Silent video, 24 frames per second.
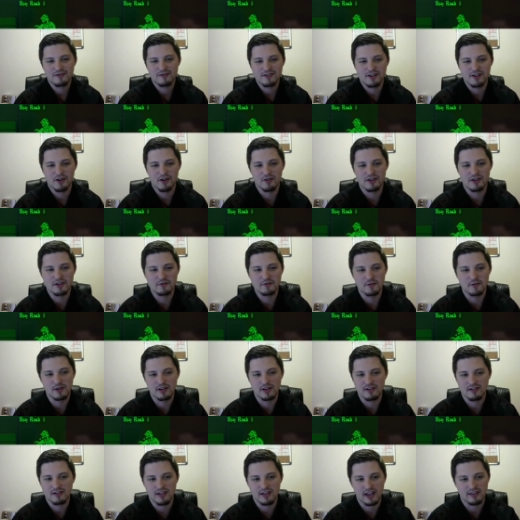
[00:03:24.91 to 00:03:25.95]
So this
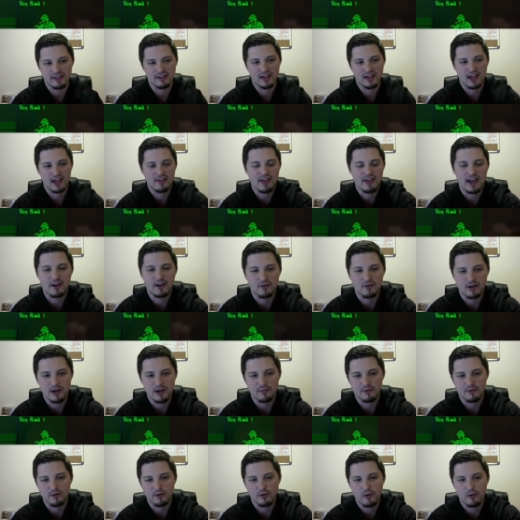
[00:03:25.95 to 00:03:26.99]
one, like that
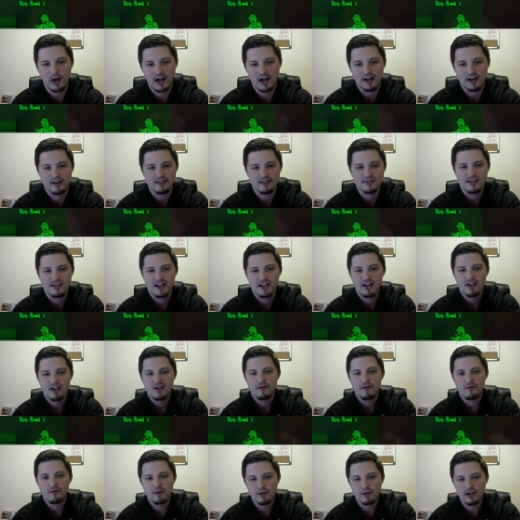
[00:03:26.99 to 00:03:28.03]
grip requires
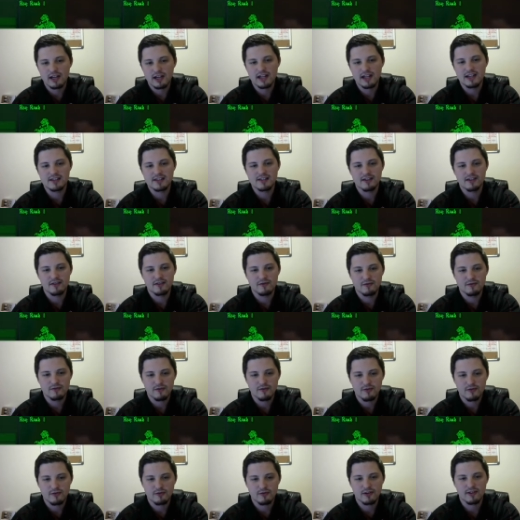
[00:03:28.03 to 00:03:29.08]
4 adhesive,
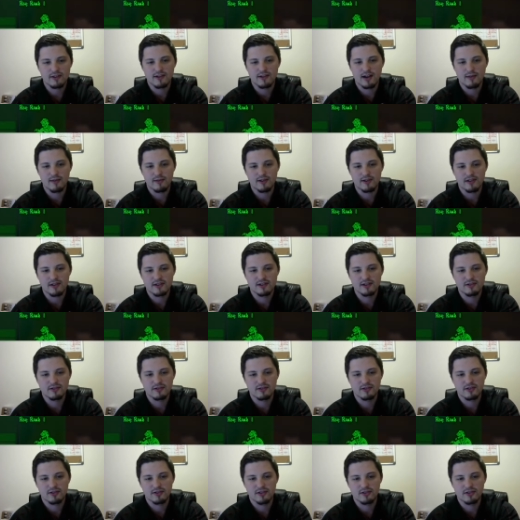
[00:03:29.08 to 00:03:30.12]
3 rubber, 2
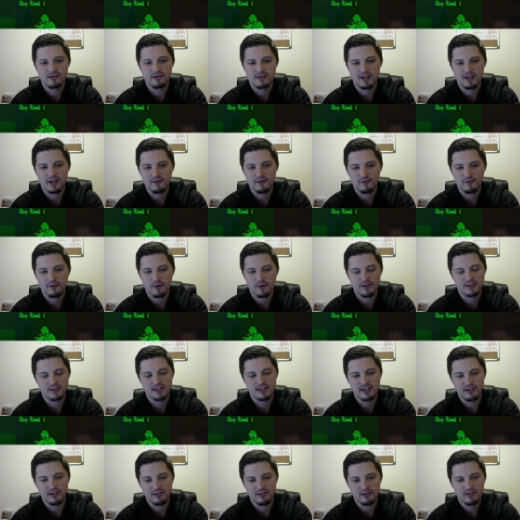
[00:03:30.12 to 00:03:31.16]
screws, and 4
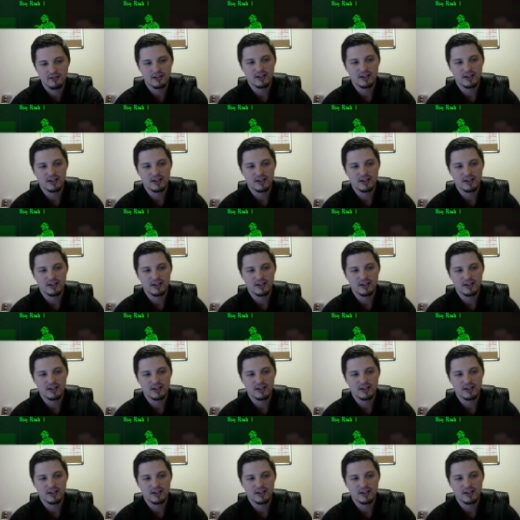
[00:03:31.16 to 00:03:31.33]
steel.